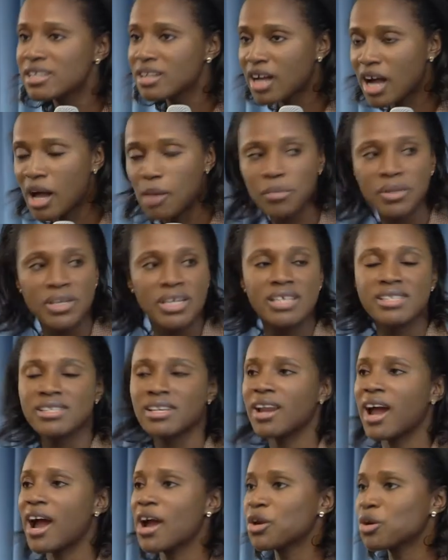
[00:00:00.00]
in companies
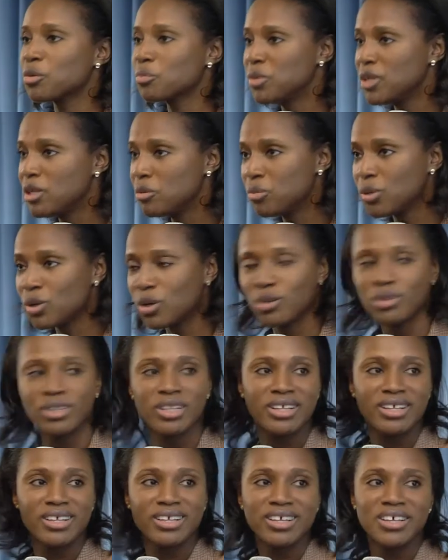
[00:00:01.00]
that hire people.
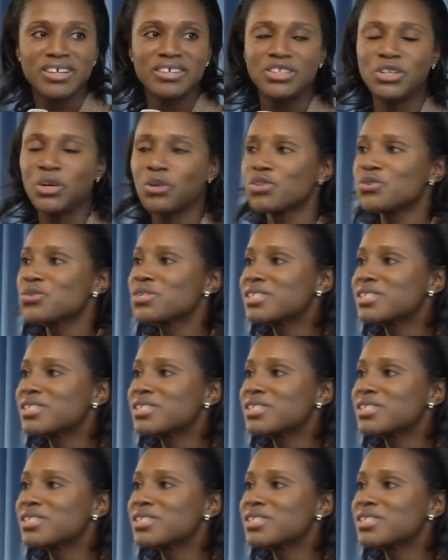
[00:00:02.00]
You know, those